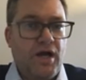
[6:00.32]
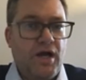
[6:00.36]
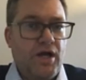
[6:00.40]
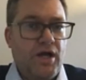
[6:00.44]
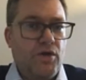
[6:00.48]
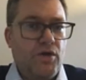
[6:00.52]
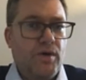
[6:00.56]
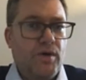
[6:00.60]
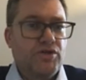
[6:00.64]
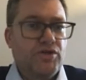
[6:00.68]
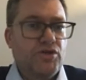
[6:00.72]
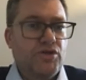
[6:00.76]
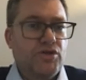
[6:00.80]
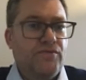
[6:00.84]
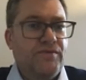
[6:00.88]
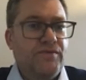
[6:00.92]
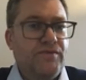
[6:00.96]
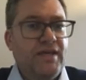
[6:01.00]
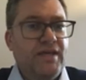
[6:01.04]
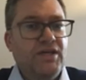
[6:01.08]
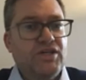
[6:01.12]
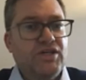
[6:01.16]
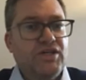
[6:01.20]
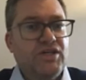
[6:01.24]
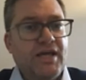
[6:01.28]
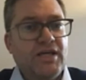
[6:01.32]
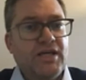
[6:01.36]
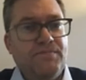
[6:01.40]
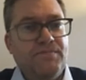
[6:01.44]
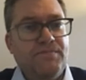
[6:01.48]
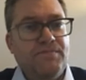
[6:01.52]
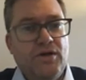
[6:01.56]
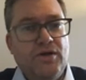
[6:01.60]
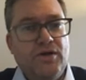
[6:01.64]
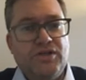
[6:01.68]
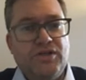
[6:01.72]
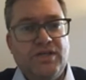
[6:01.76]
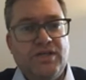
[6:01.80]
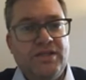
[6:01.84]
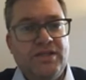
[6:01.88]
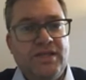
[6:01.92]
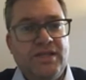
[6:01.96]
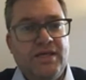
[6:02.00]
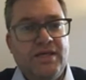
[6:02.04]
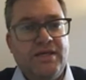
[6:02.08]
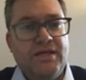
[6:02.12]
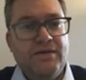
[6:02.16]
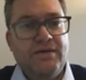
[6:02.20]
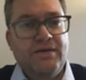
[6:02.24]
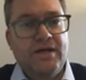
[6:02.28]
sort of niche experts in
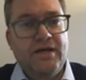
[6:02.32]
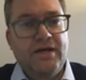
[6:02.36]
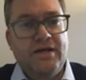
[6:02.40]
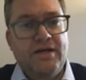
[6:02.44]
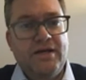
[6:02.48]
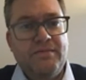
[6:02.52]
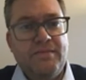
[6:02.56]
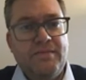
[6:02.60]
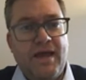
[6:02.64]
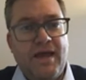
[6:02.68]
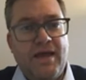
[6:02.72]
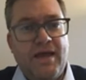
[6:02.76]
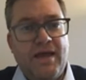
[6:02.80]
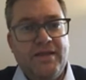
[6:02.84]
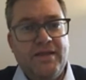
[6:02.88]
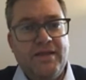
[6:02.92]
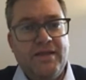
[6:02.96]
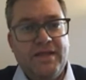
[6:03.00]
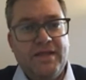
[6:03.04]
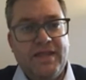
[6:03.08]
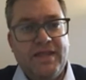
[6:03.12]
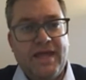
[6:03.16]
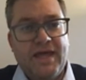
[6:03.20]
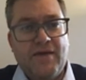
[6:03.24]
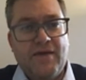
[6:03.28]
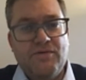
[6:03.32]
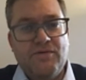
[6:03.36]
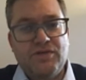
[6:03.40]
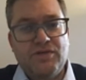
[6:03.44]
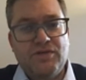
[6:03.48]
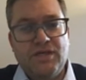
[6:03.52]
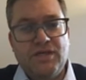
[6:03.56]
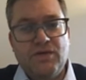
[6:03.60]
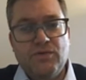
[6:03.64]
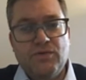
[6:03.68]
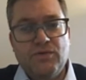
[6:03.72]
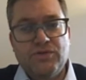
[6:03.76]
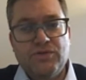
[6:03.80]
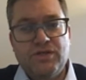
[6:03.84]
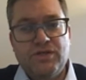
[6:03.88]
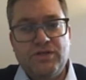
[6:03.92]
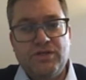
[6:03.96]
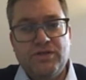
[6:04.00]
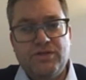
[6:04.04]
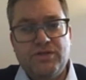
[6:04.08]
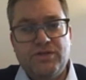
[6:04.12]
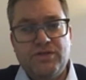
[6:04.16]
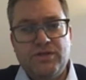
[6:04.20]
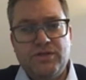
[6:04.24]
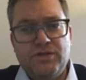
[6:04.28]
the areas that you want to
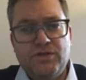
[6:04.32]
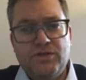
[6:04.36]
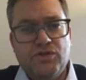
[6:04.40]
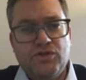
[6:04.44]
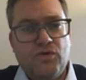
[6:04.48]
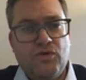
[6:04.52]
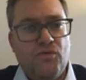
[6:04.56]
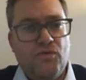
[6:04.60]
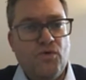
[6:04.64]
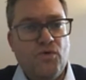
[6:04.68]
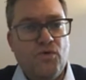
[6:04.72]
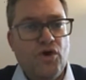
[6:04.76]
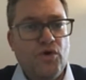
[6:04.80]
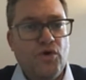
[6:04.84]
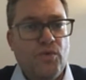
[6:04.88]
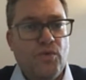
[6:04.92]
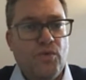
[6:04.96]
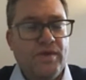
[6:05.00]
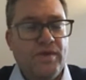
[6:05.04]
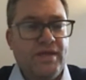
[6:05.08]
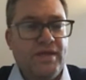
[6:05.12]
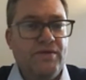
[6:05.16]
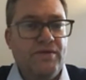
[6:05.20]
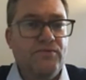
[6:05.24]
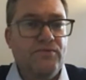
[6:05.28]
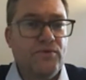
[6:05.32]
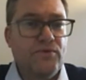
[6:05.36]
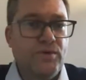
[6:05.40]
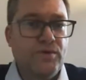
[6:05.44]
sort of work with and influence.